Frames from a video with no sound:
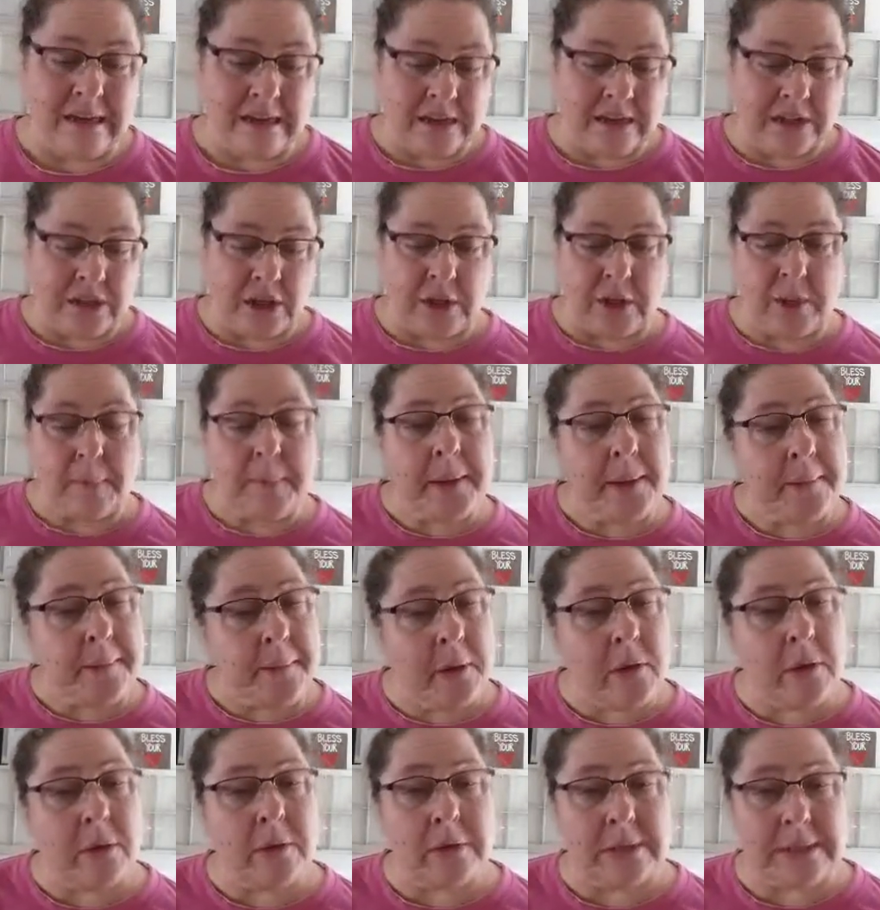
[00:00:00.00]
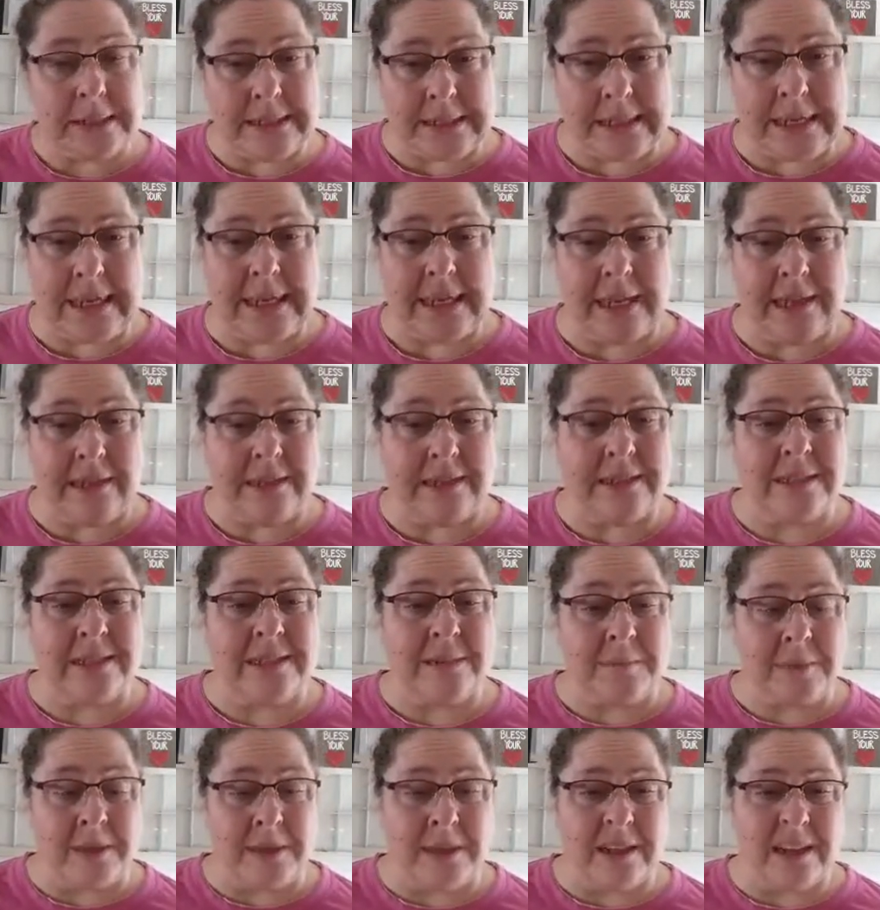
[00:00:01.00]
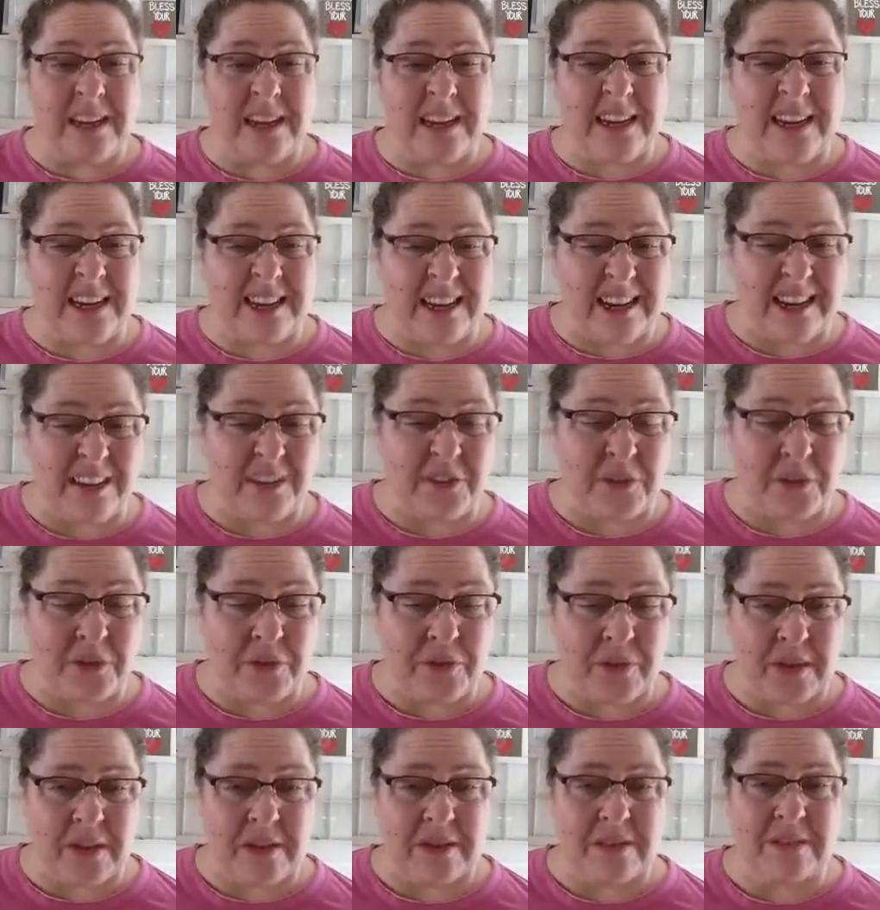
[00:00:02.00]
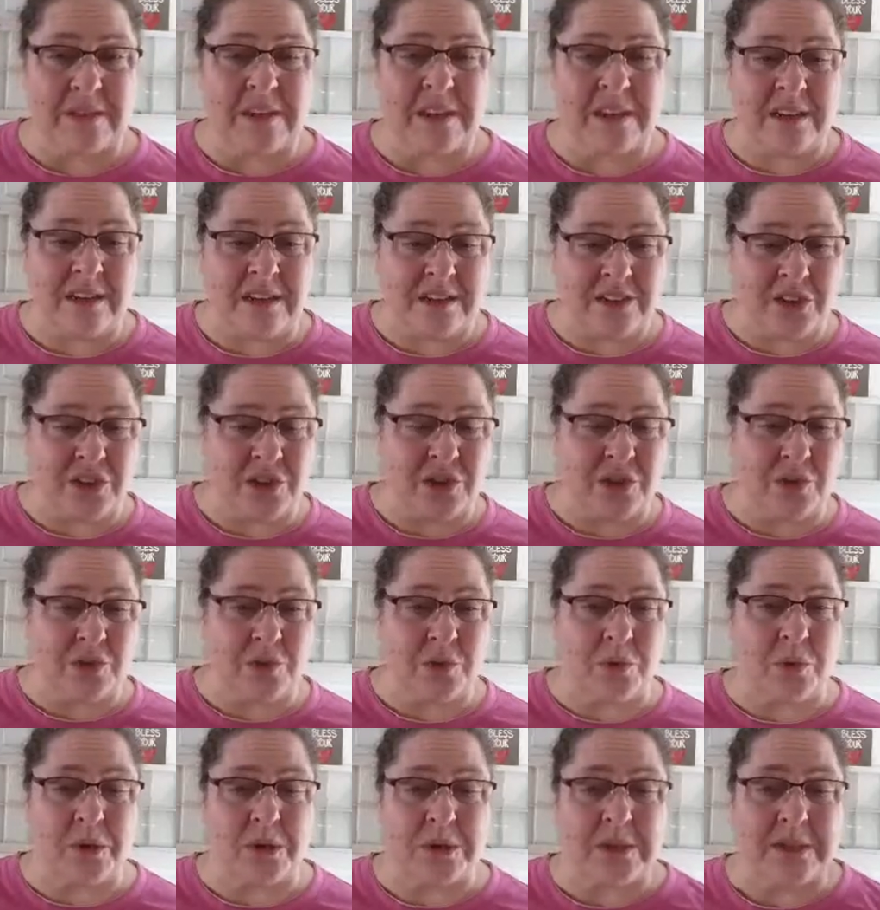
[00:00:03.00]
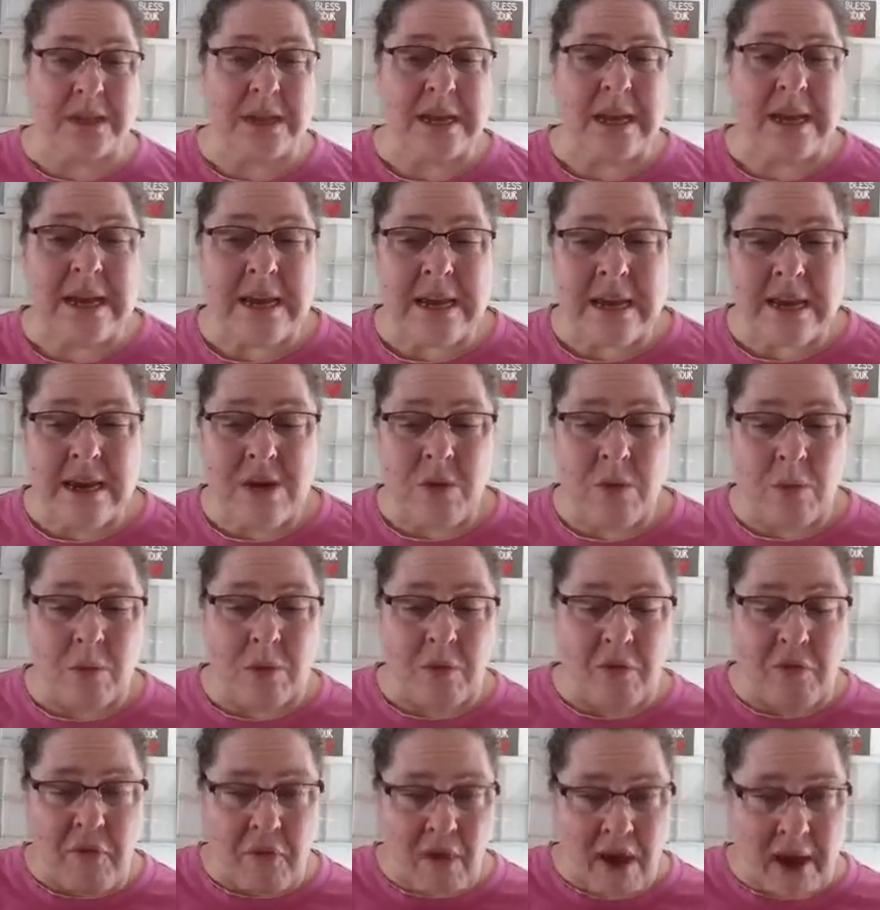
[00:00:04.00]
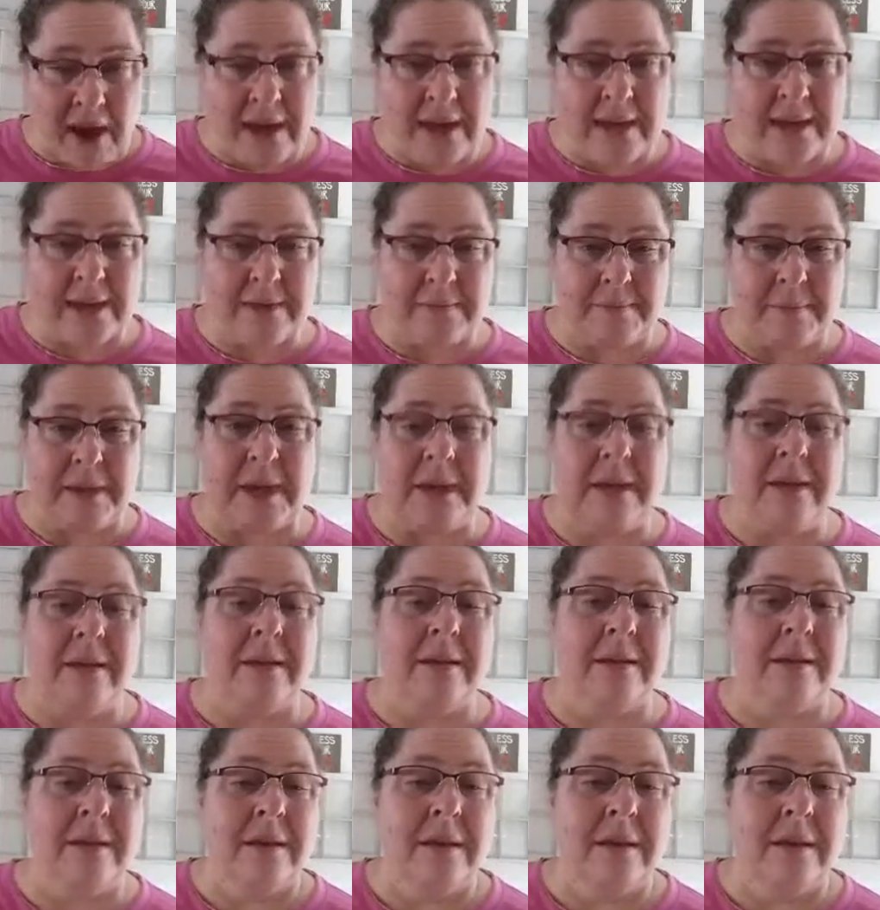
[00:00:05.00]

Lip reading: So that people who are seeking stability and health and connection to source will find me